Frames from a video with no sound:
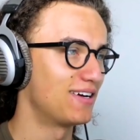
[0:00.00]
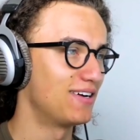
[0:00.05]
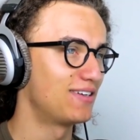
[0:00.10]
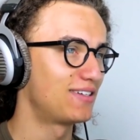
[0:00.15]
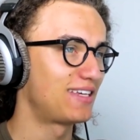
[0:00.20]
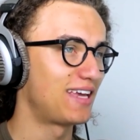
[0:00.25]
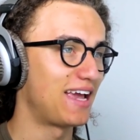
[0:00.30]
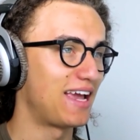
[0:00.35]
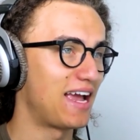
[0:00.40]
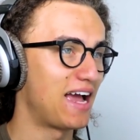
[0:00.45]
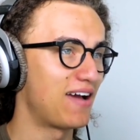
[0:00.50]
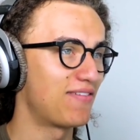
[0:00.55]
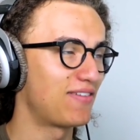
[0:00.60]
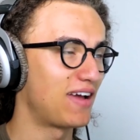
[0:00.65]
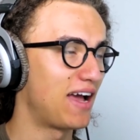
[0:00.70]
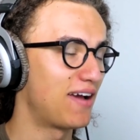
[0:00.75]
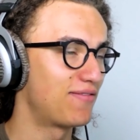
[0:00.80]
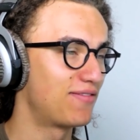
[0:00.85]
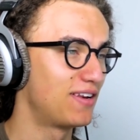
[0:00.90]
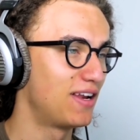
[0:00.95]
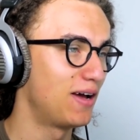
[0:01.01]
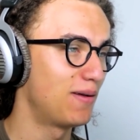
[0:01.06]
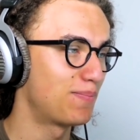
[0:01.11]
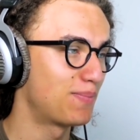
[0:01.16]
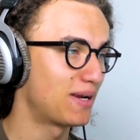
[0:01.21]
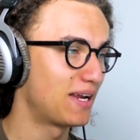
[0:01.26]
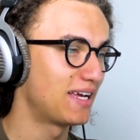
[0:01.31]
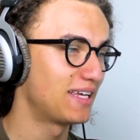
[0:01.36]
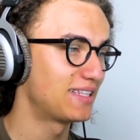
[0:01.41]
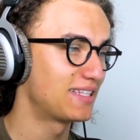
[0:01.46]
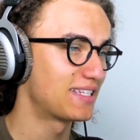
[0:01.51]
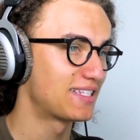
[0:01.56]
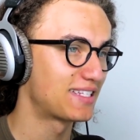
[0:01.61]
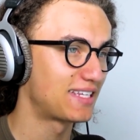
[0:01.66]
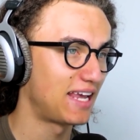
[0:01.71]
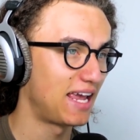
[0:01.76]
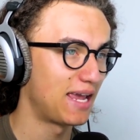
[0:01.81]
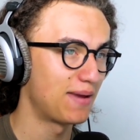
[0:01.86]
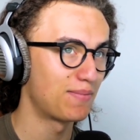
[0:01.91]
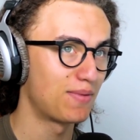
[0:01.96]
Okay, I've not played this
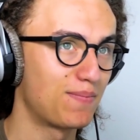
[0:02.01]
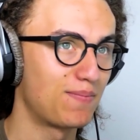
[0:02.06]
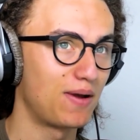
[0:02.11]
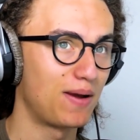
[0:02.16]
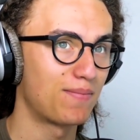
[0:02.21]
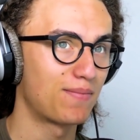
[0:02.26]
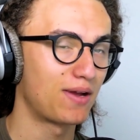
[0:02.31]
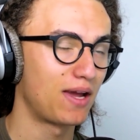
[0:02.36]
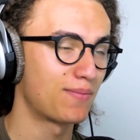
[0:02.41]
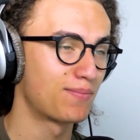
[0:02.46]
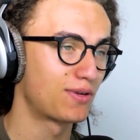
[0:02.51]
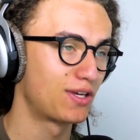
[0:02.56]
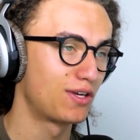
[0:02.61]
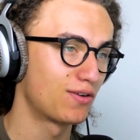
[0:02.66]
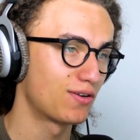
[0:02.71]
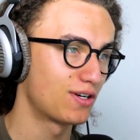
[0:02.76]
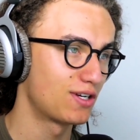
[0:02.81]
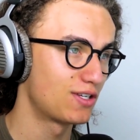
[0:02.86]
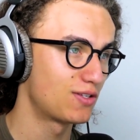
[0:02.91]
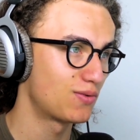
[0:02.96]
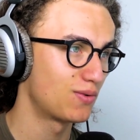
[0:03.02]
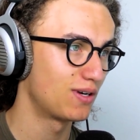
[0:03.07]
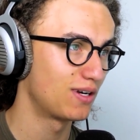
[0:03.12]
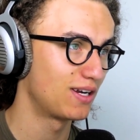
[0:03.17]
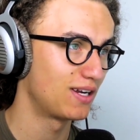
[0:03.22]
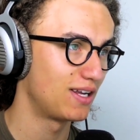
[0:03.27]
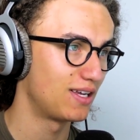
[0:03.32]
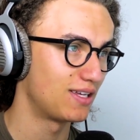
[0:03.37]
game. I'm curious what it